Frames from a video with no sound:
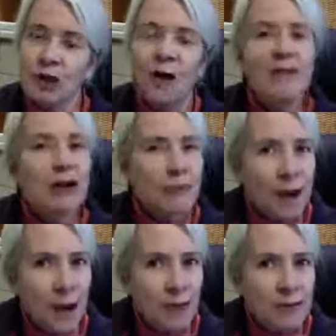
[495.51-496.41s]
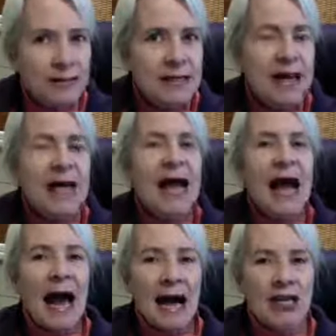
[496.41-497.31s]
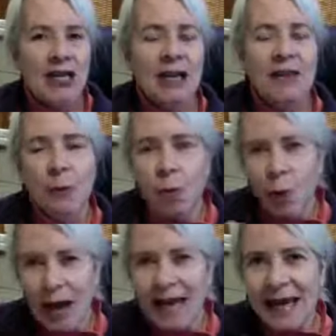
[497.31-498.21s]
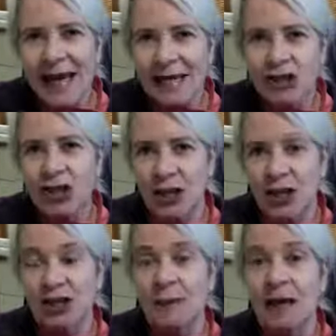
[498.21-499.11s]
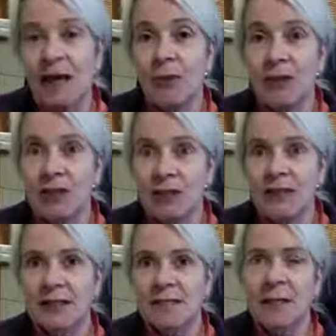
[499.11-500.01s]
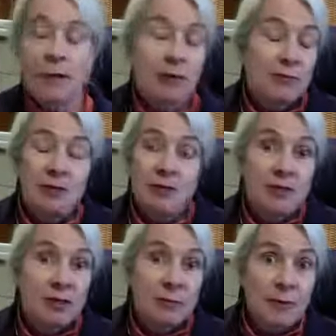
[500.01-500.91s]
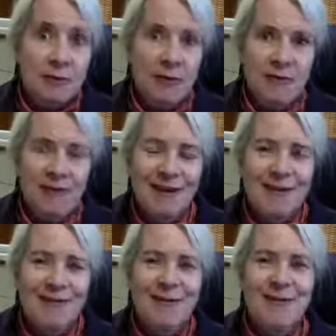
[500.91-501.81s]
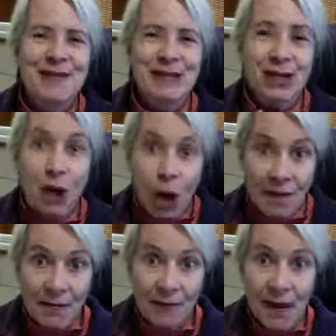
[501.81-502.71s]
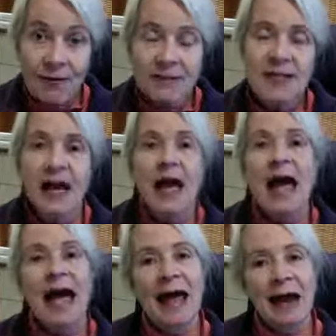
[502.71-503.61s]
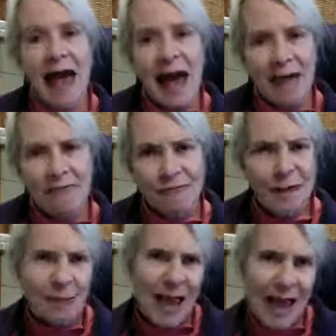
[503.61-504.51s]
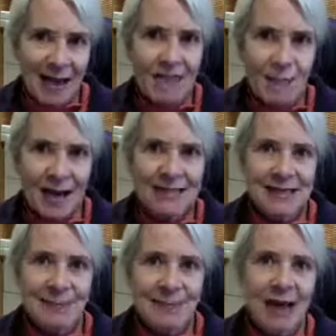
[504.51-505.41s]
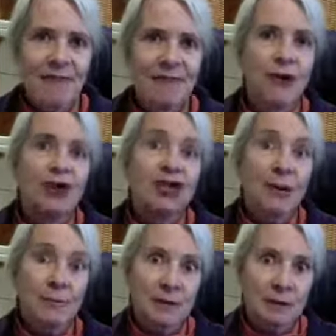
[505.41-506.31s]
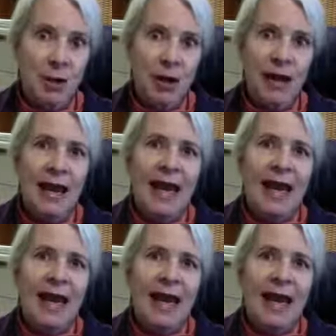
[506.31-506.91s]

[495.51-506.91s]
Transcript: Coffee grounds, actually, the one addition that she made, which is, maybe it was the Starbucks coffee, I don't know, but she got the grounds, had maybe a half a plastic bag full, dumped them on,